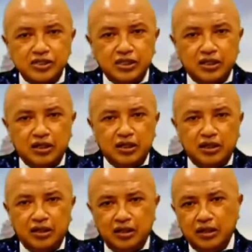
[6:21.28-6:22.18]
There is no
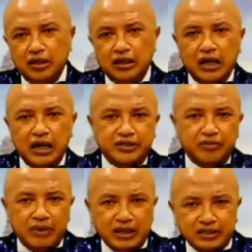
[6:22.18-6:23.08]
God except Him.
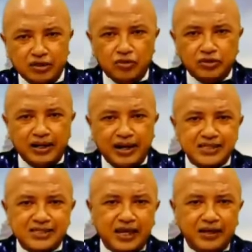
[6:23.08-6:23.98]

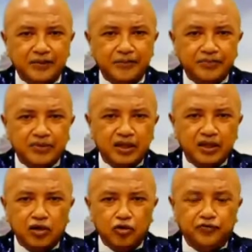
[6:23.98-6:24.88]
He is
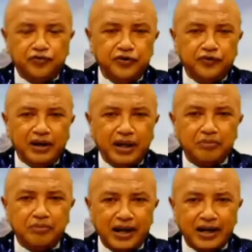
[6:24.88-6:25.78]
the living one,
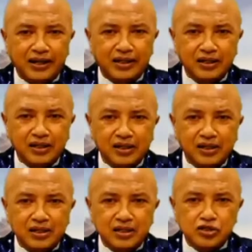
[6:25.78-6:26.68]

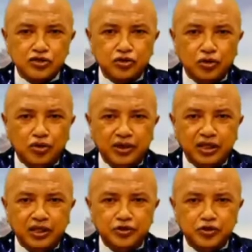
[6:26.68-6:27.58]

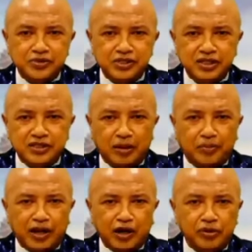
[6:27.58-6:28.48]
the
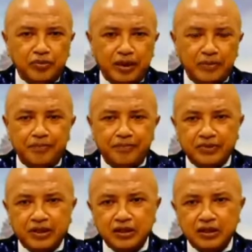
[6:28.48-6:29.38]

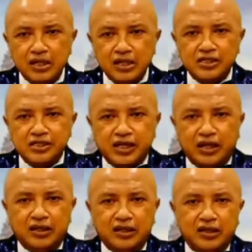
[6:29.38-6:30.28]
all-sustainer.
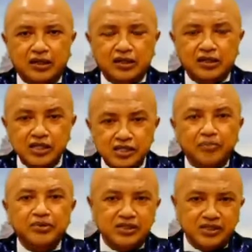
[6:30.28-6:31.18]
That means the
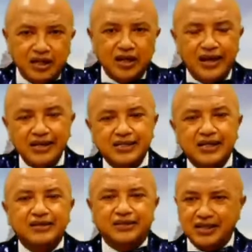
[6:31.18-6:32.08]
one who exists
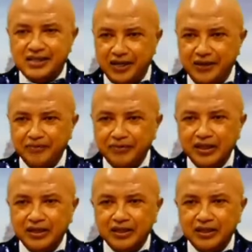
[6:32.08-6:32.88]
by Himself.